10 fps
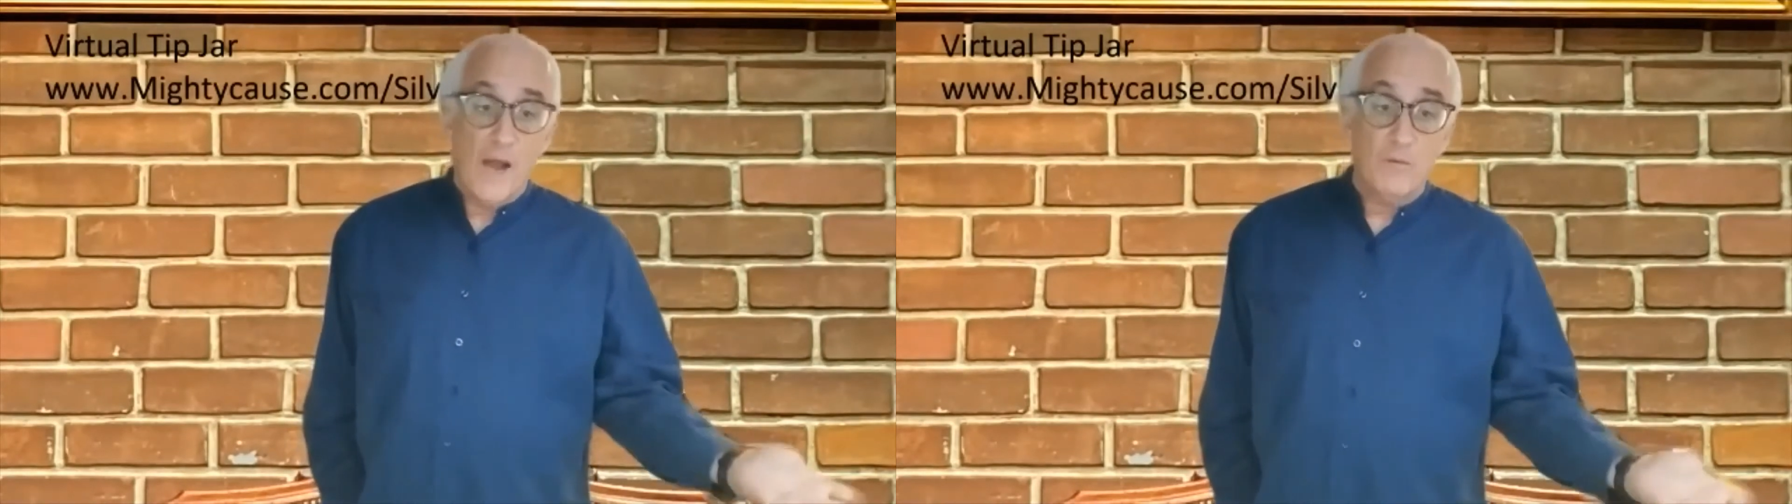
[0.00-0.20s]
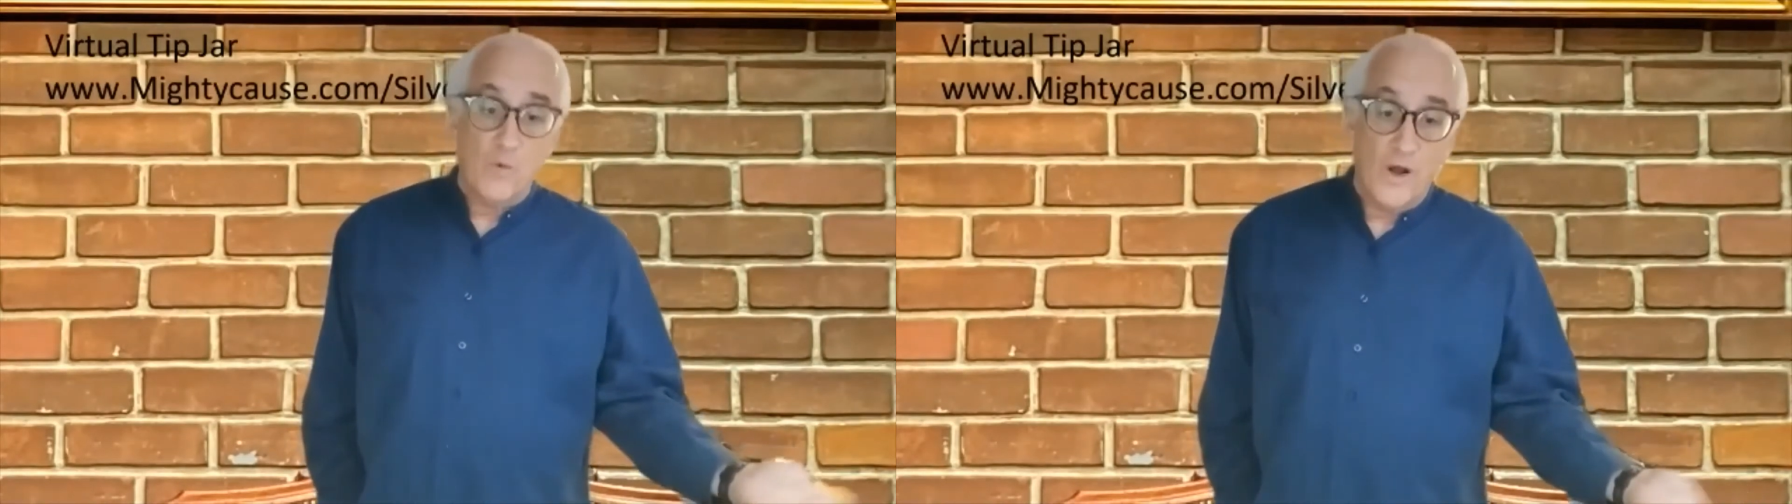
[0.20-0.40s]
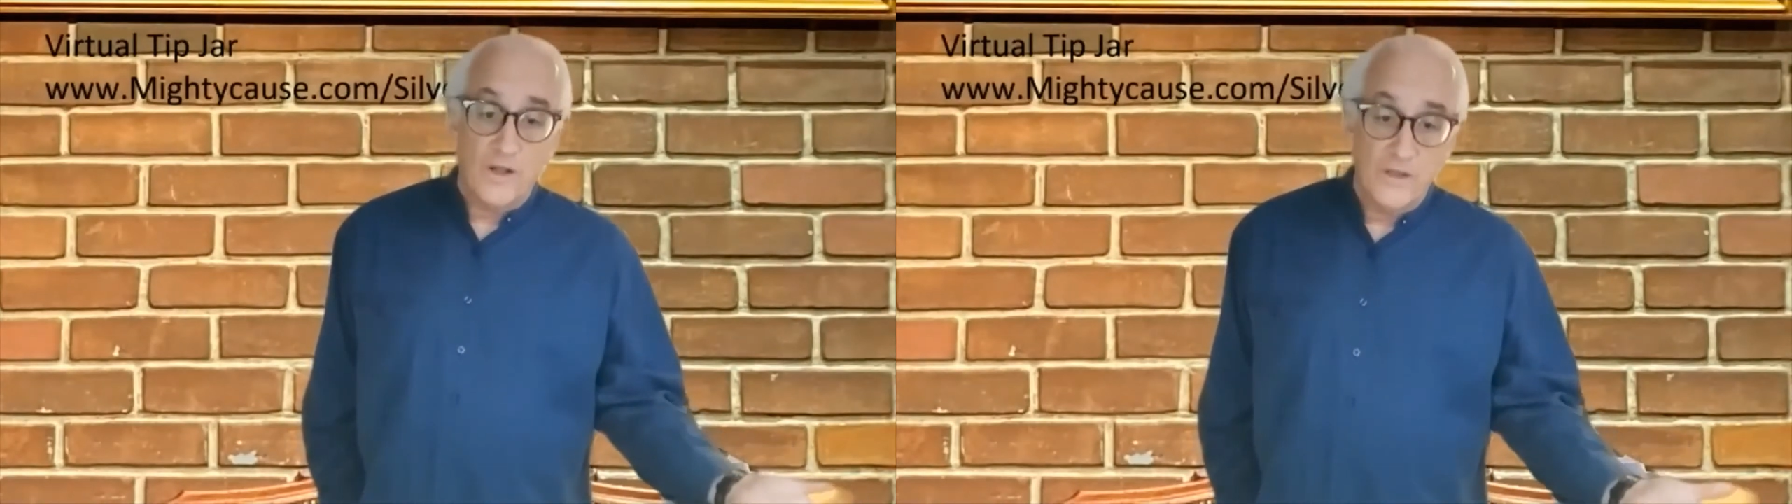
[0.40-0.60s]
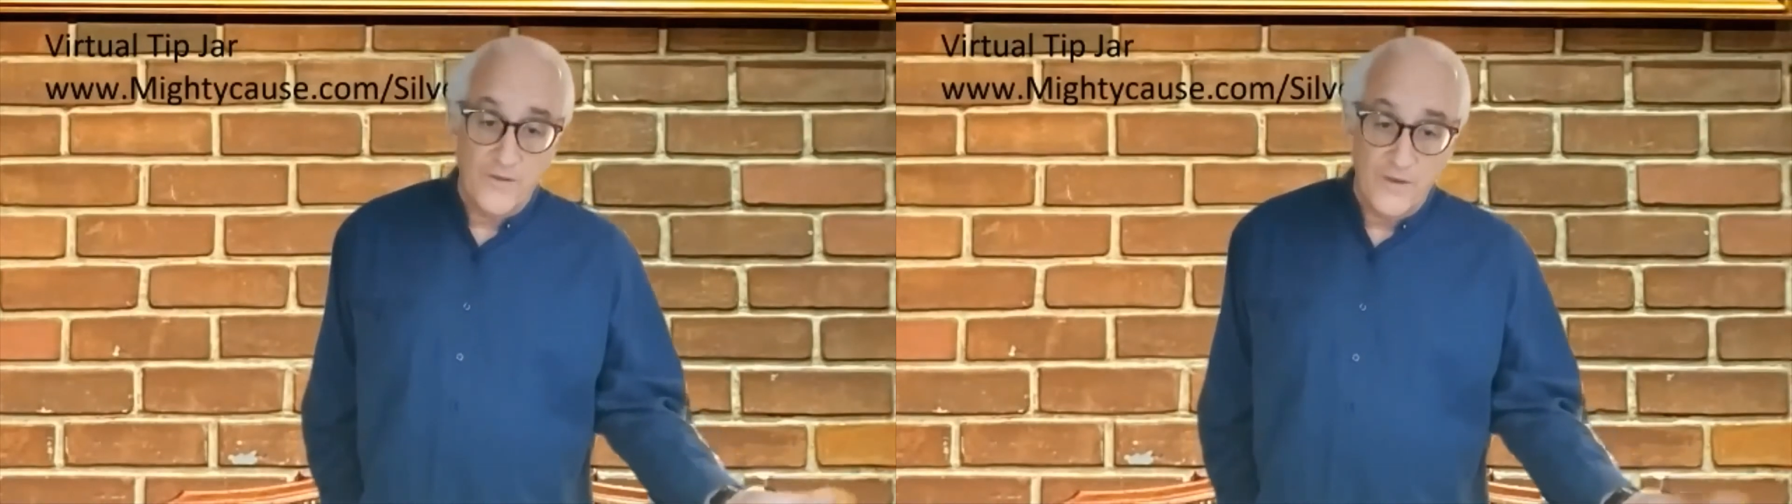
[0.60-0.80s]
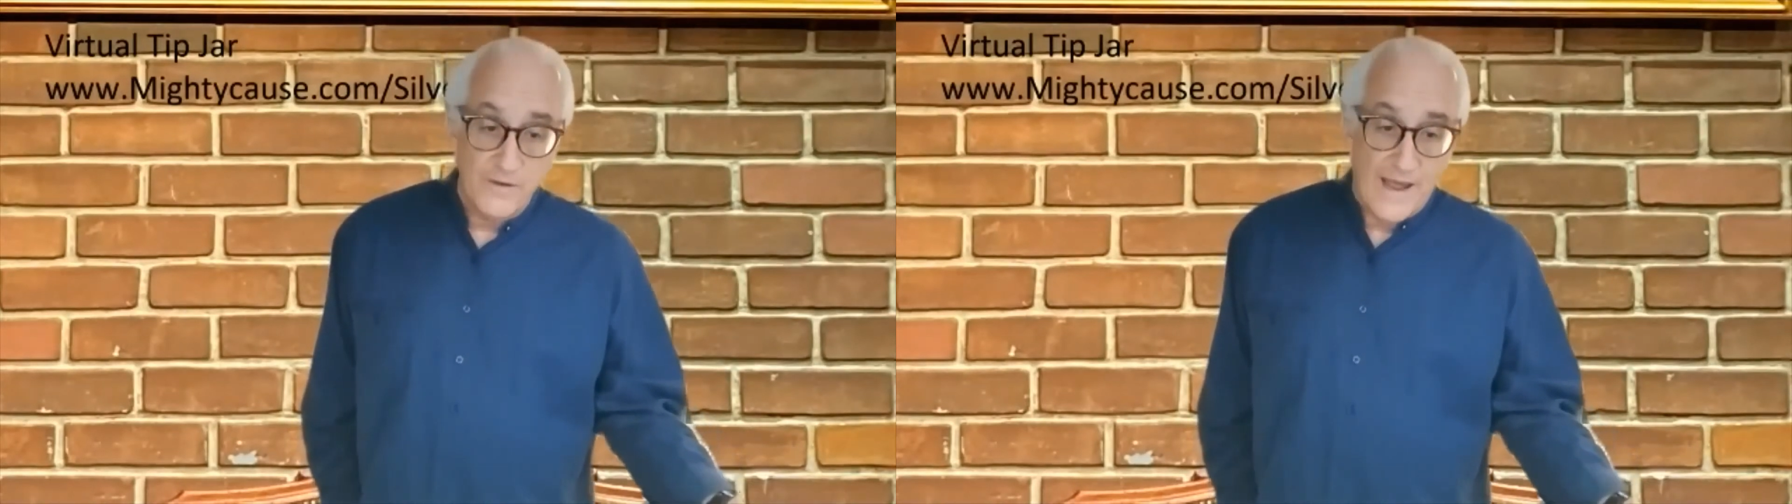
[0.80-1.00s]
would want to live
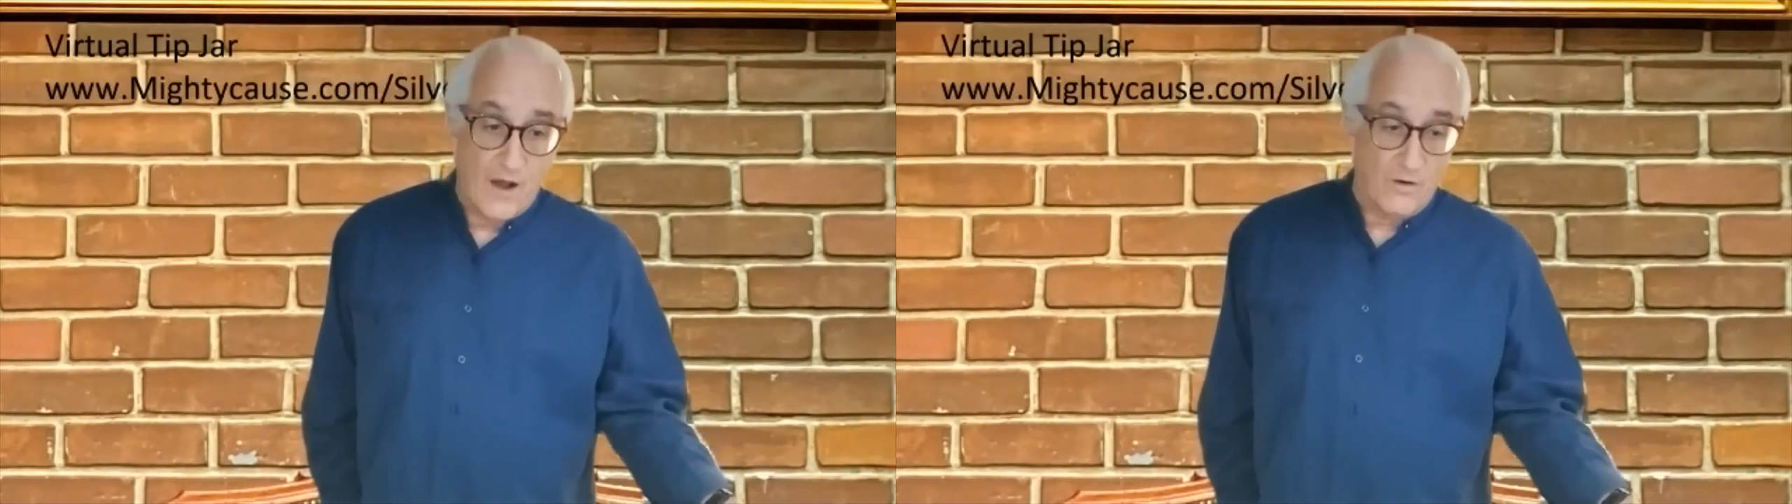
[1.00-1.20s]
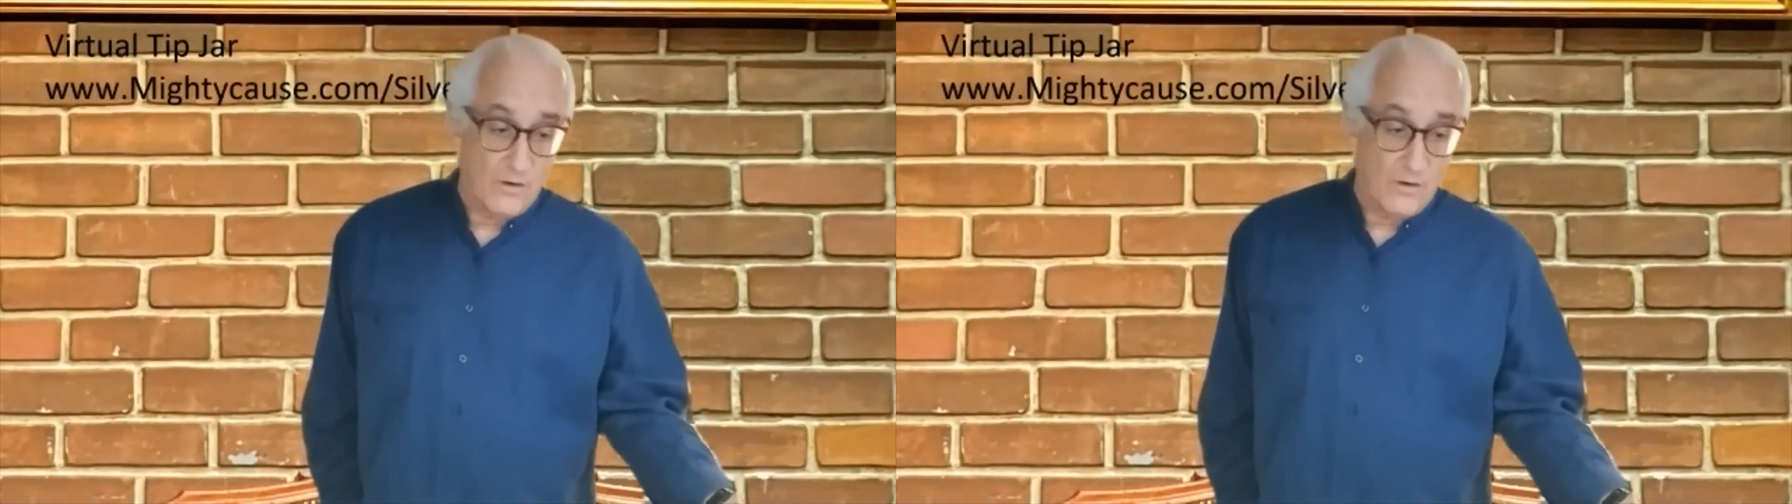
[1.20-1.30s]
here now?